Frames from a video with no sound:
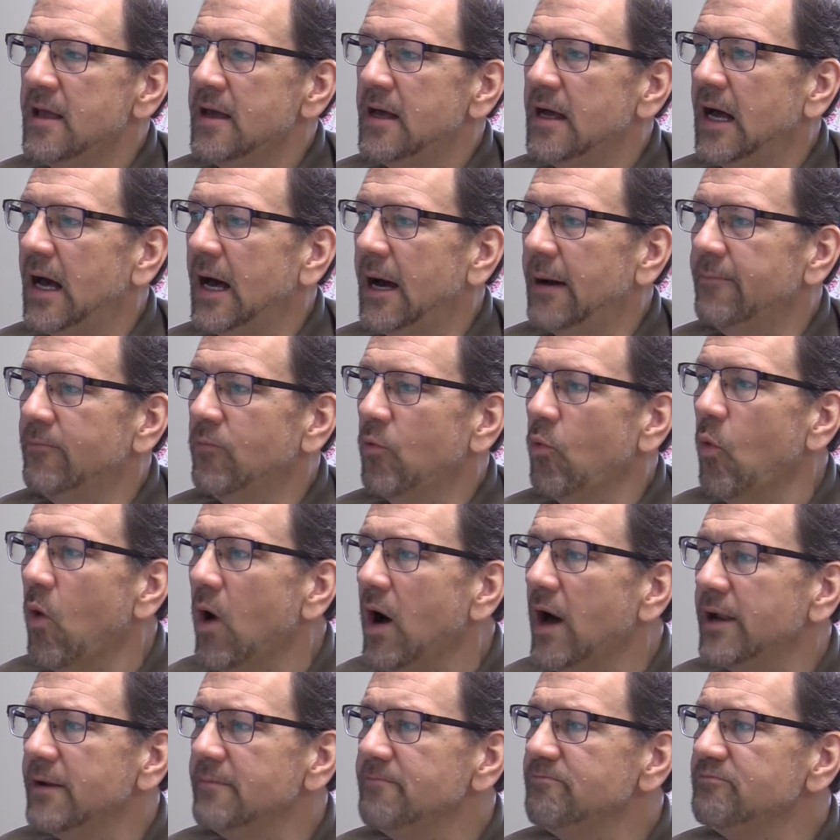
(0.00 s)
Um,
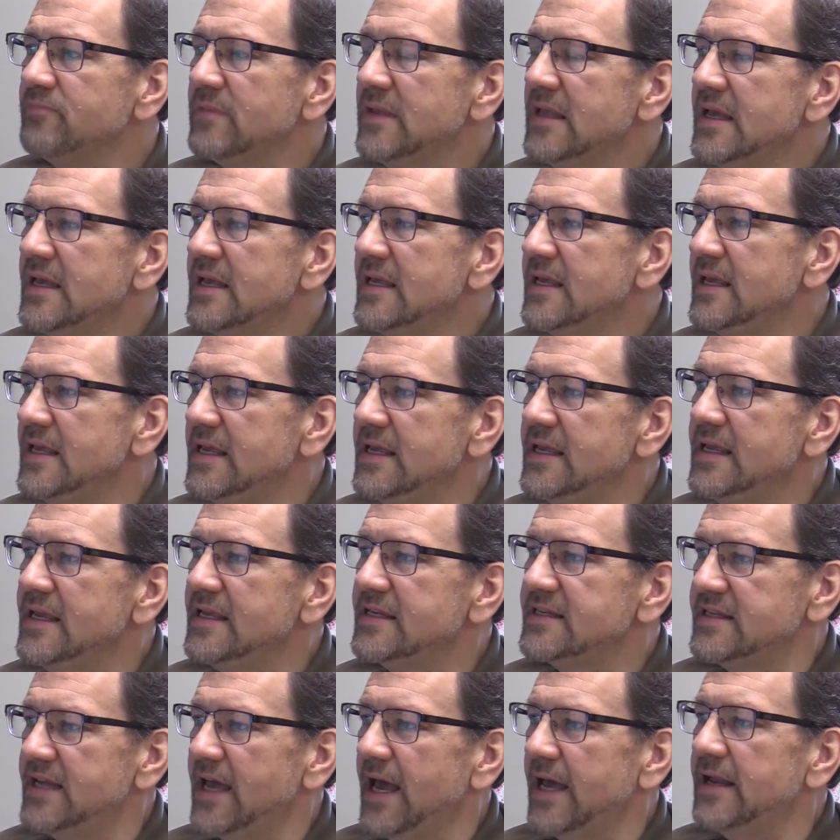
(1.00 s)
one, he, he
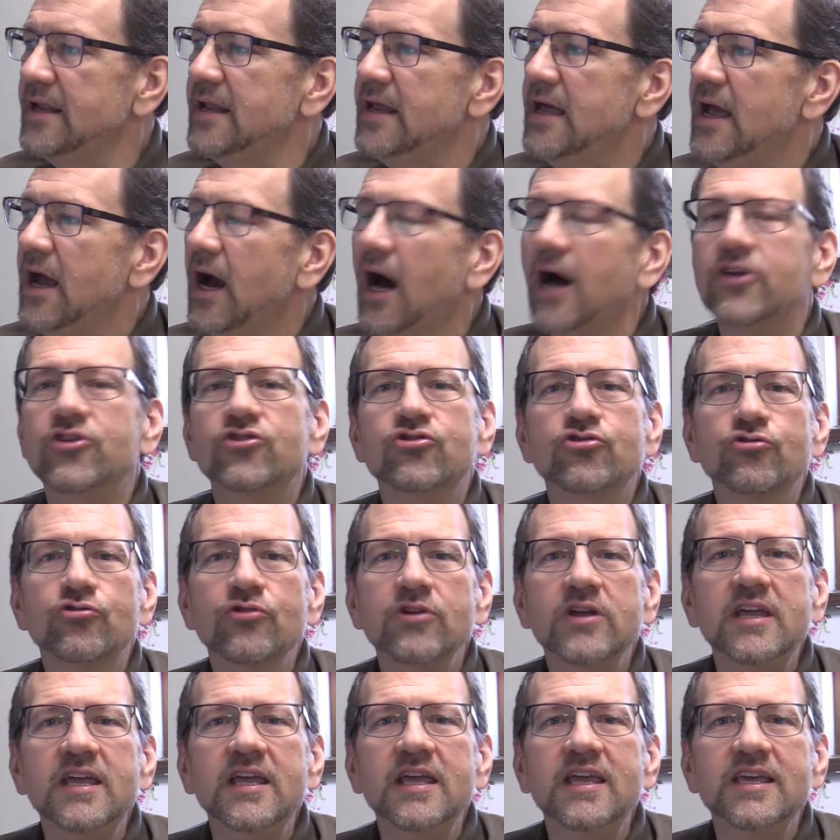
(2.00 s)
said, a
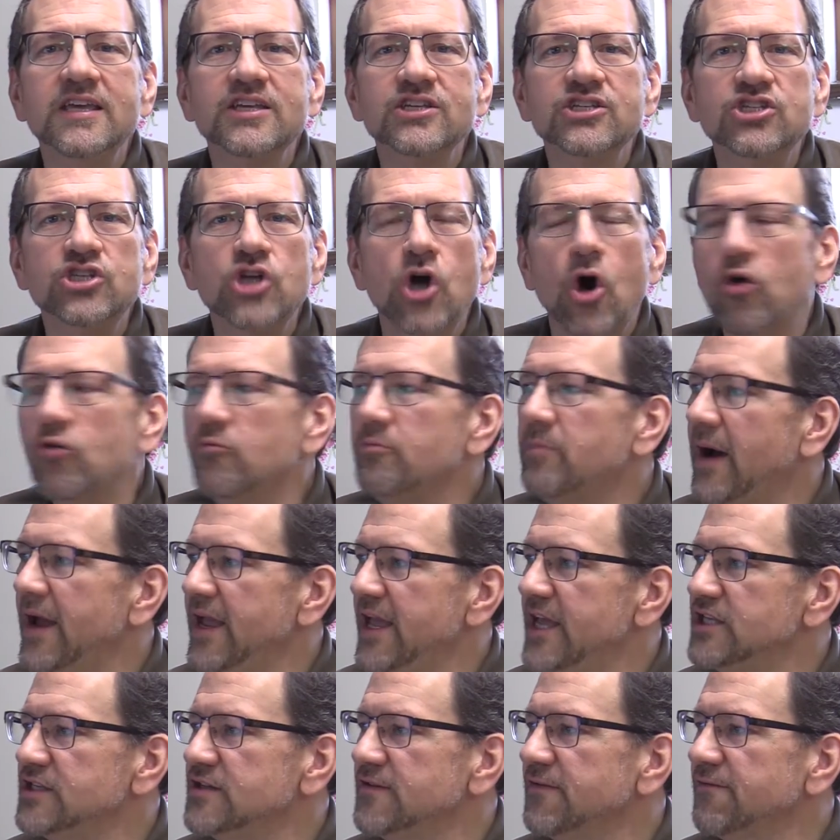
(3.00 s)
tree is known by
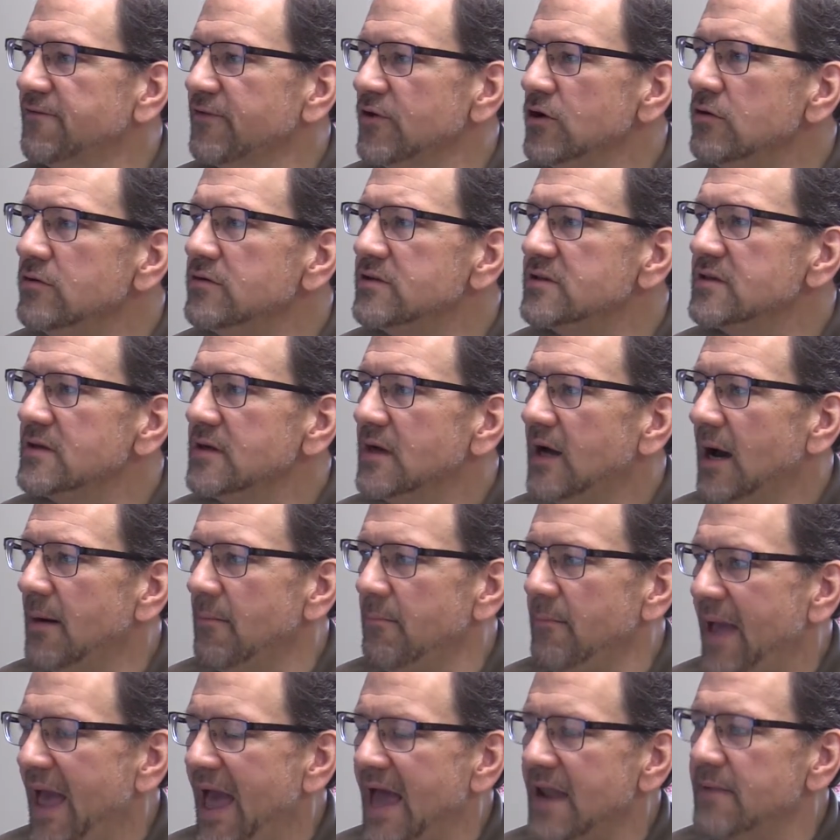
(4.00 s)
its fruit, a
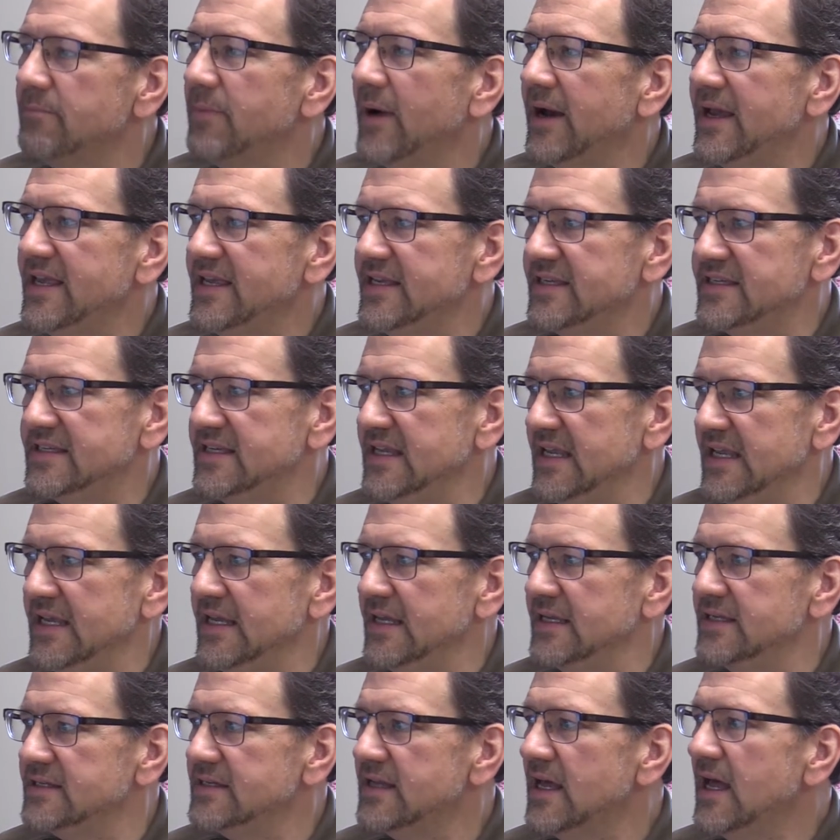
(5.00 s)
man by his
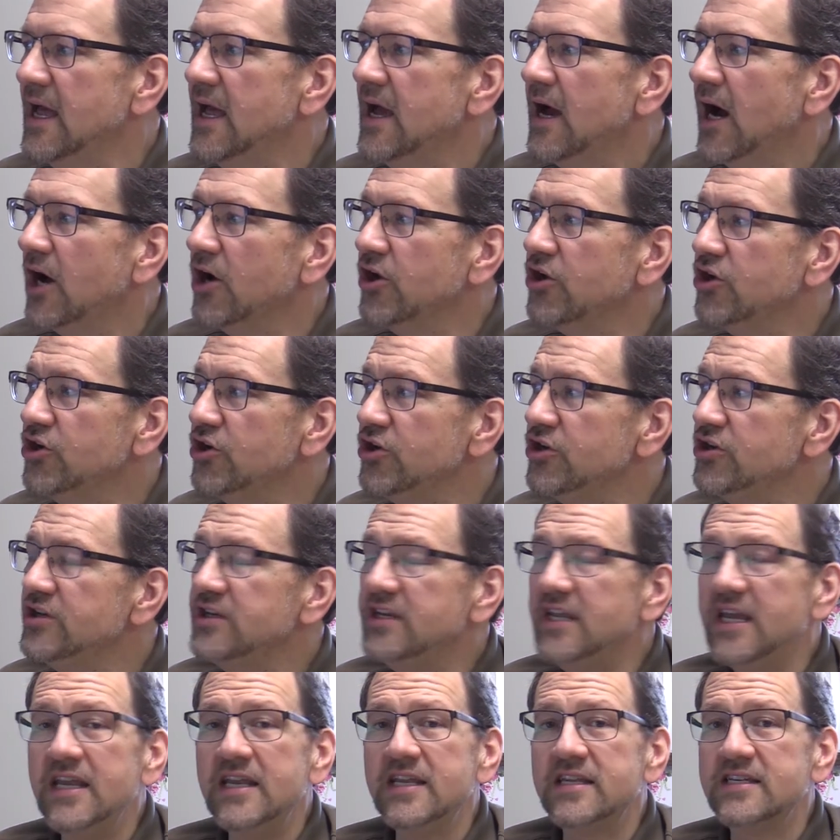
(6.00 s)
deeds. A good
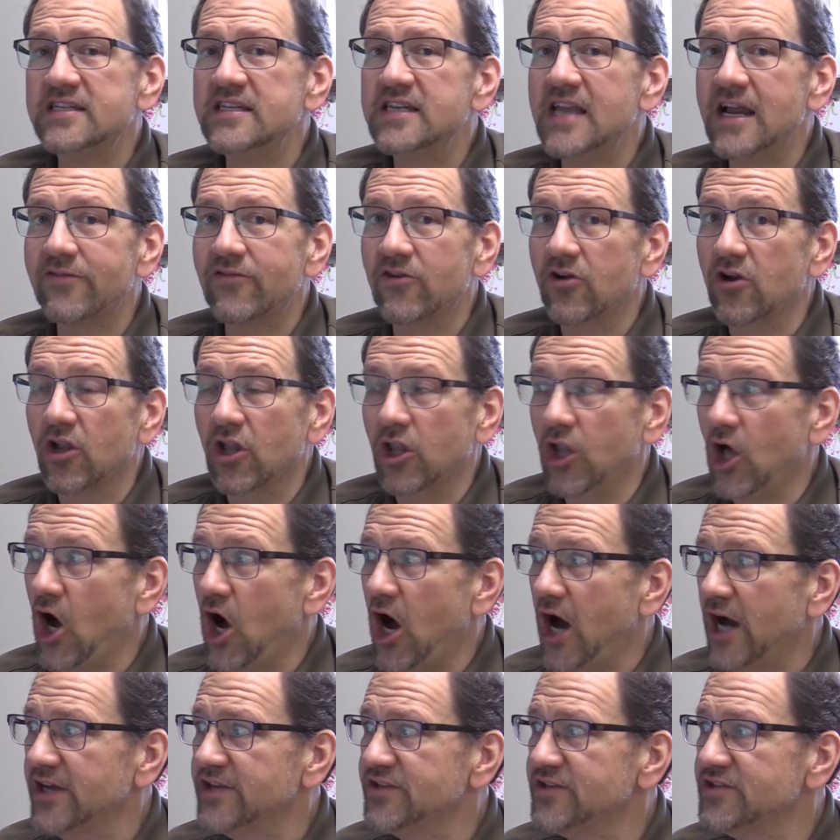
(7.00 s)
deed is never
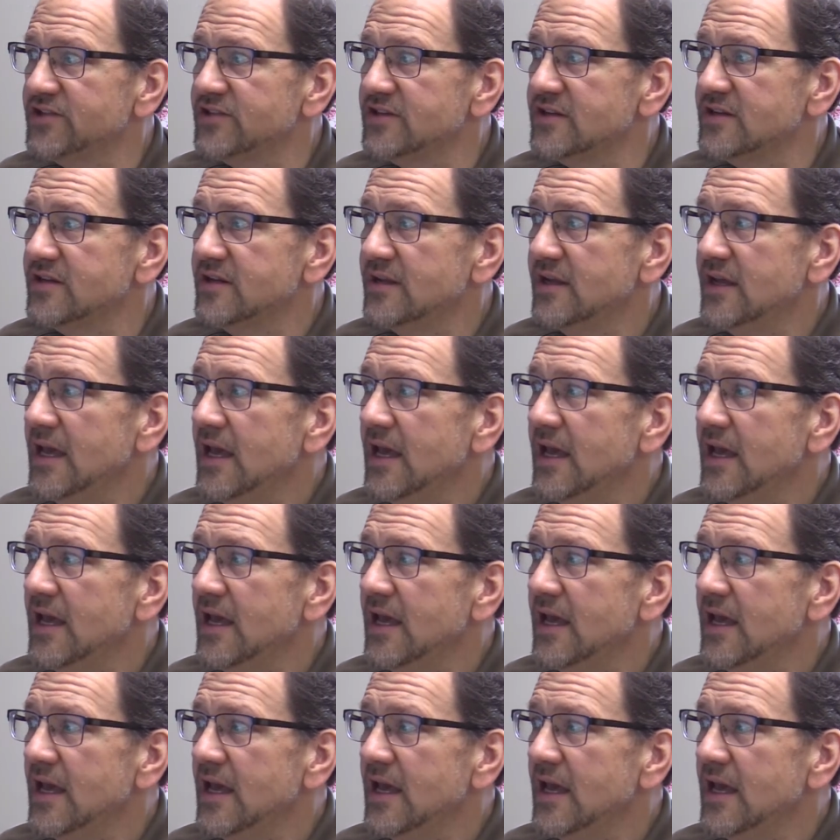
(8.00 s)
lost.